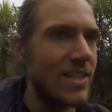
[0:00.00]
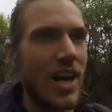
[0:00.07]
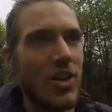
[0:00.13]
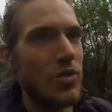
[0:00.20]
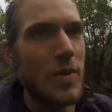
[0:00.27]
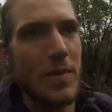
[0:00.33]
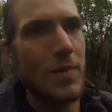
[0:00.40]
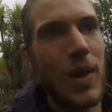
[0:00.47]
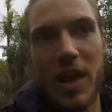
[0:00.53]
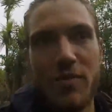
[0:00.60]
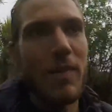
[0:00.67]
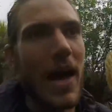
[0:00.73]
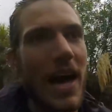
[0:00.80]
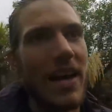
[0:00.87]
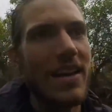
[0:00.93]
other people I've
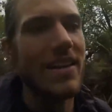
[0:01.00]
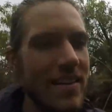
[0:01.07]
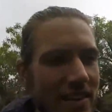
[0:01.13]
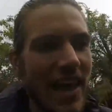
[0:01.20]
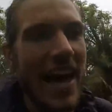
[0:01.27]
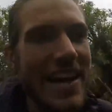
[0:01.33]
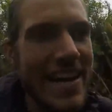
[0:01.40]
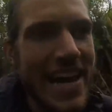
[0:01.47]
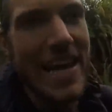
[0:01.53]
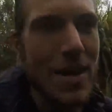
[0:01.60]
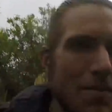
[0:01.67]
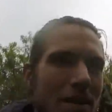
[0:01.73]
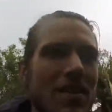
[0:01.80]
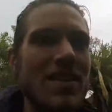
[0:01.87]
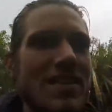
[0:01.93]
met, and that
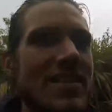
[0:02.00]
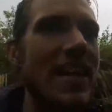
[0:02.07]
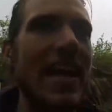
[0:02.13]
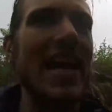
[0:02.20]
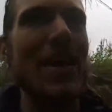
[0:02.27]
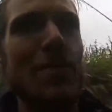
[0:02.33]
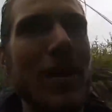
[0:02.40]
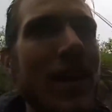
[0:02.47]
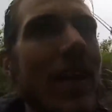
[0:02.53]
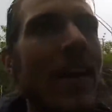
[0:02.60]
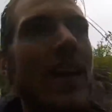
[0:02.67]
name and this name, and